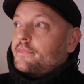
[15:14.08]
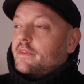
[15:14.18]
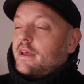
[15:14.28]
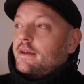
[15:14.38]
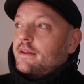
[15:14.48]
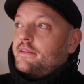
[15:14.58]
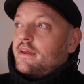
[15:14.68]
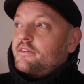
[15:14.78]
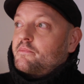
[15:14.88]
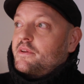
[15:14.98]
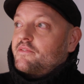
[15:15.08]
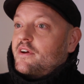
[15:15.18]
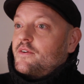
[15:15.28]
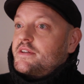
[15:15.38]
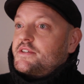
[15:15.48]
It has been
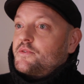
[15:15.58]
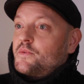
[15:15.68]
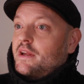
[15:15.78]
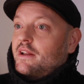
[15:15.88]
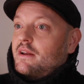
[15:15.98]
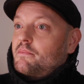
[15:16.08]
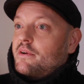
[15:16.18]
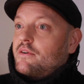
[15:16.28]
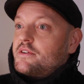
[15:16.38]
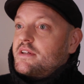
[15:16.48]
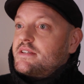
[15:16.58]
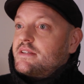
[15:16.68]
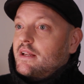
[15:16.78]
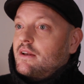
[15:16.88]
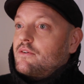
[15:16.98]
very surreal because I
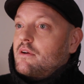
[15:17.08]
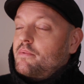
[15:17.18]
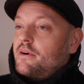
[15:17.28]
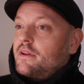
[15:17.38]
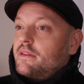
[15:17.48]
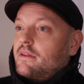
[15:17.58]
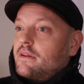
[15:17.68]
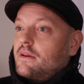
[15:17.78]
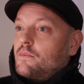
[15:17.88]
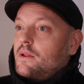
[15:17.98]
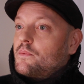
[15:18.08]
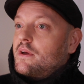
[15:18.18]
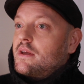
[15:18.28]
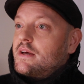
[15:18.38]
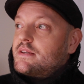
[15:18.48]
still look upon it in one
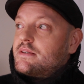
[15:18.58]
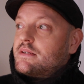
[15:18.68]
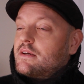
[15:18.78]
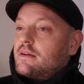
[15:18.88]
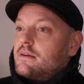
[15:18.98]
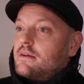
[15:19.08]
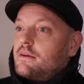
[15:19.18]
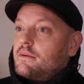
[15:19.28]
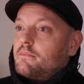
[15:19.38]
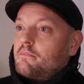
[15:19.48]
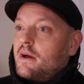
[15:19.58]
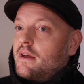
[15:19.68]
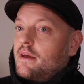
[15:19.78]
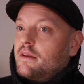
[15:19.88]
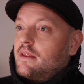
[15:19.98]
way as
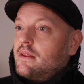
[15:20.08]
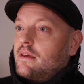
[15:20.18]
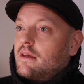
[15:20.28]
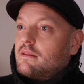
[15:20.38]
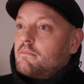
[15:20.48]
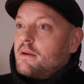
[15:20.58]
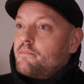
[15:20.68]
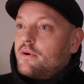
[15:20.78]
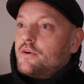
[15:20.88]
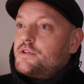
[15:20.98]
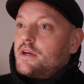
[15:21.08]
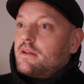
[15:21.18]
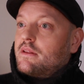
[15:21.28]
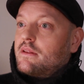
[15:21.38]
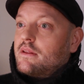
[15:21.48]
my idea and my
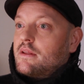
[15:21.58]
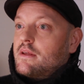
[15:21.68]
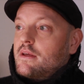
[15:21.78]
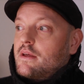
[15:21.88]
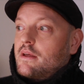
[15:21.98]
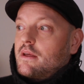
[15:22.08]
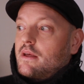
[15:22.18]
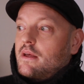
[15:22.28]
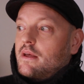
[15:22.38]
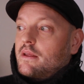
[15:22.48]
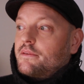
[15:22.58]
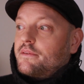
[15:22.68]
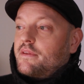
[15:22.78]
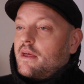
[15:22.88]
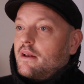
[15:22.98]
project. And
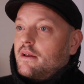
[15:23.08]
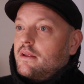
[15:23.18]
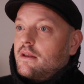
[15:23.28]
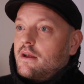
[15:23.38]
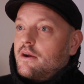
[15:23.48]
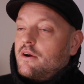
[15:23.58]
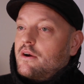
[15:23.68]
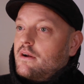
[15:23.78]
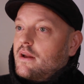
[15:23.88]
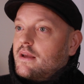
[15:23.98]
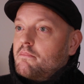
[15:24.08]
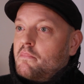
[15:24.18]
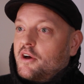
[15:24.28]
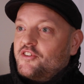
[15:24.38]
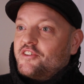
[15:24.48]
suddenly there are like
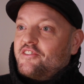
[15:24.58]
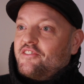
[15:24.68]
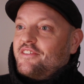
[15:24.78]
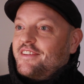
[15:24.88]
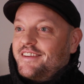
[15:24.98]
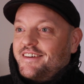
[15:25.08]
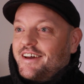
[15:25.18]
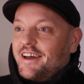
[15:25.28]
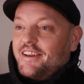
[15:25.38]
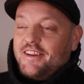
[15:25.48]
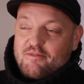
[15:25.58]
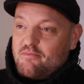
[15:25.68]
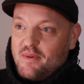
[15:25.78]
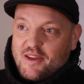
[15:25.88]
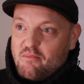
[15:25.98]
budgets. I
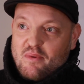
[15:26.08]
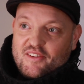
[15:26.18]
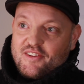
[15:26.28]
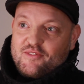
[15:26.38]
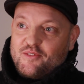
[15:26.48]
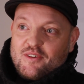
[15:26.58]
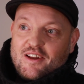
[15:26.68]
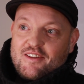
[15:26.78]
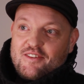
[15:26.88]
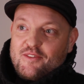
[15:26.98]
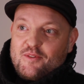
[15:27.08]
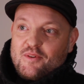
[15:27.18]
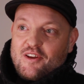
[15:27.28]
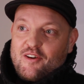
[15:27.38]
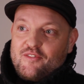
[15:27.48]
didn't make a budget for like
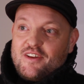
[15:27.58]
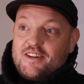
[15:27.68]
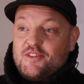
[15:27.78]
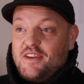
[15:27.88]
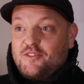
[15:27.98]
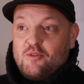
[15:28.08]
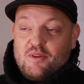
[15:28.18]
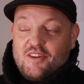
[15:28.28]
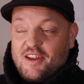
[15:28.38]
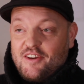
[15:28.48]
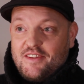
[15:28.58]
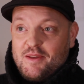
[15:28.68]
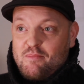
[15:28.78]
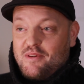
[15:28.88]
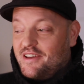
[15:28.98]
2.5 years. So that could be another tip